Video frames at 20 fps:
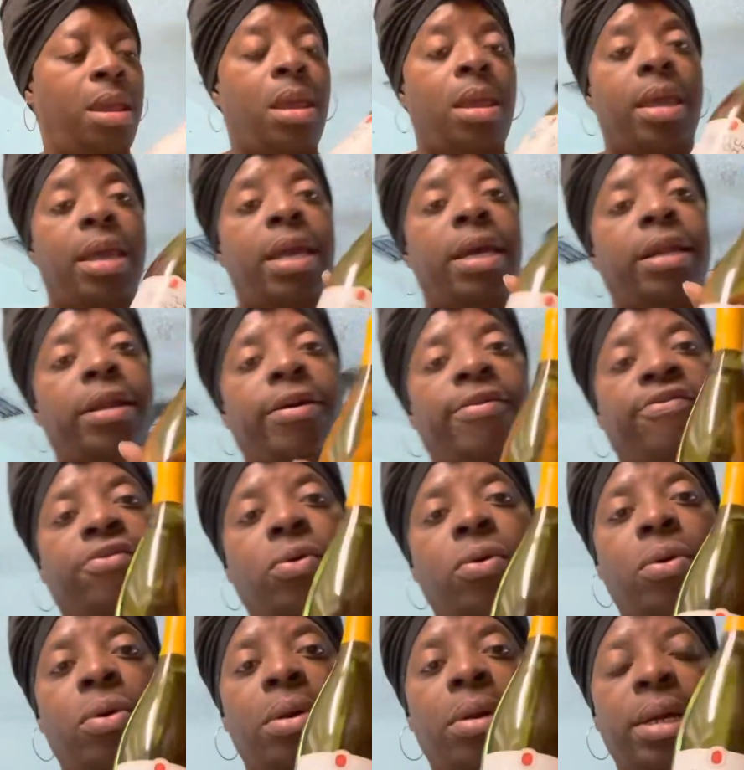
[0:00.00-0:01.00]
And of
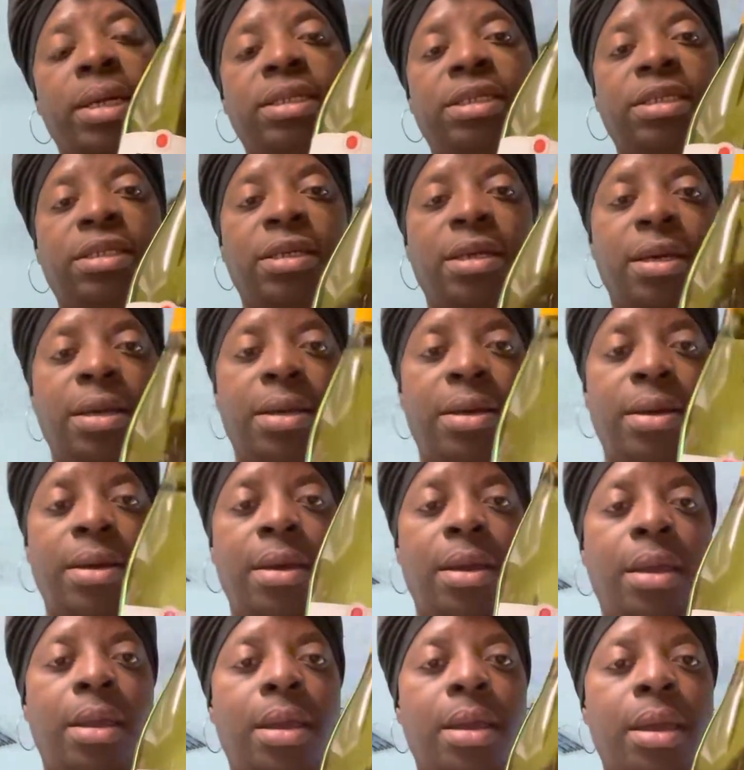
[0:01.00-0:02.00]
course,
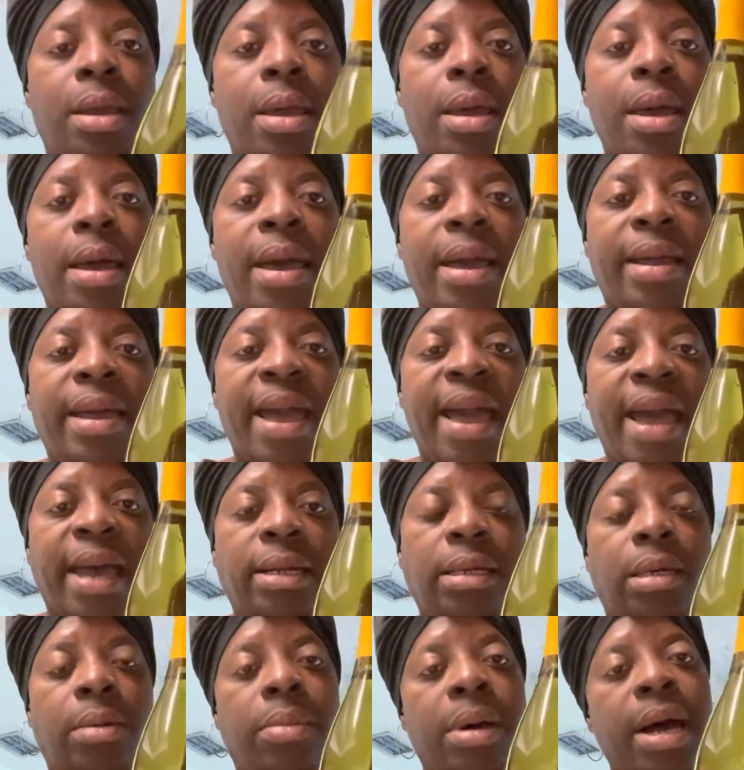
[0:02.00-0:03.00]
I got a